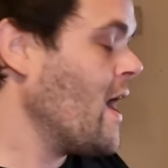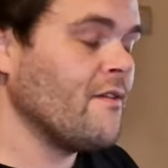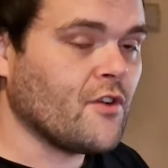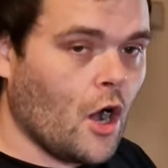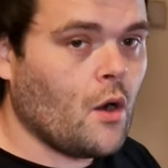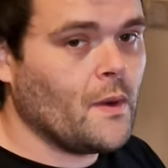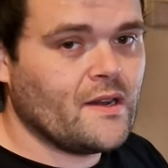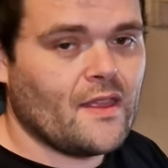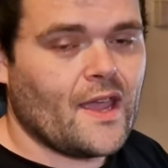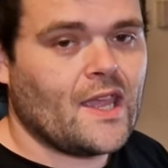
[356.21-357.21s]
I've got
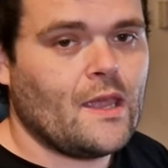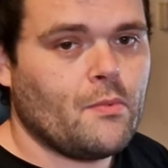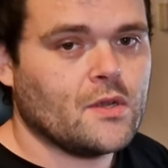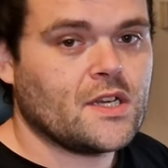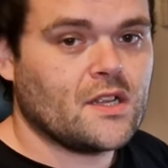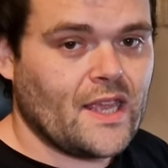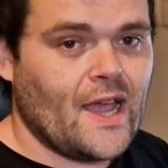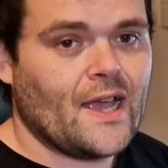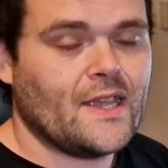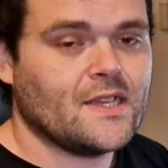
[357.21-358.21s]
one of their keyboards. I've got their
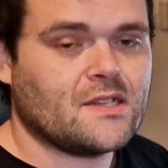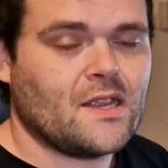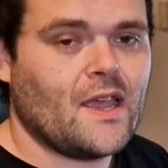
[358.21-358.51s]
highest